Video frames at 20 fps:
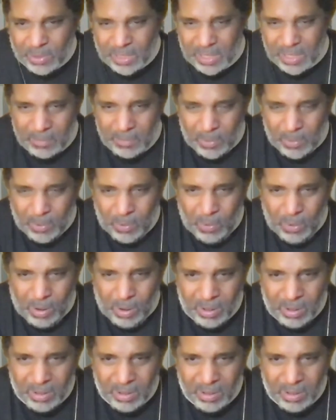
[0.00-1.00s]
anymore.
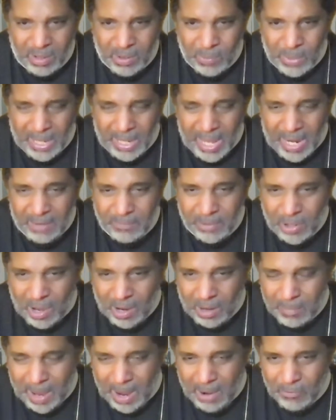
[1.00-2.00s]
We can't even talk
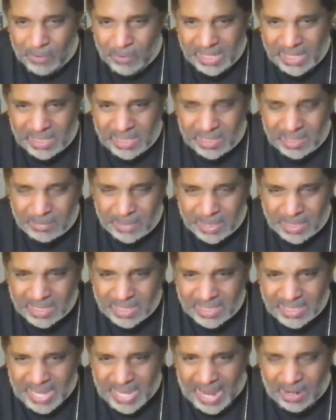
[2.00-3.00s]
about racism as a
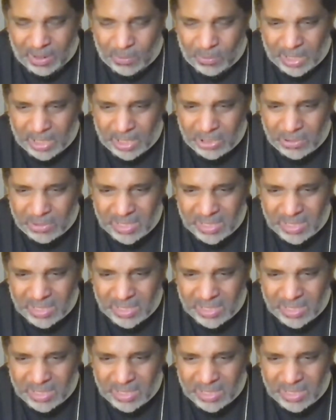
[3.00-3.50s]
silo issue.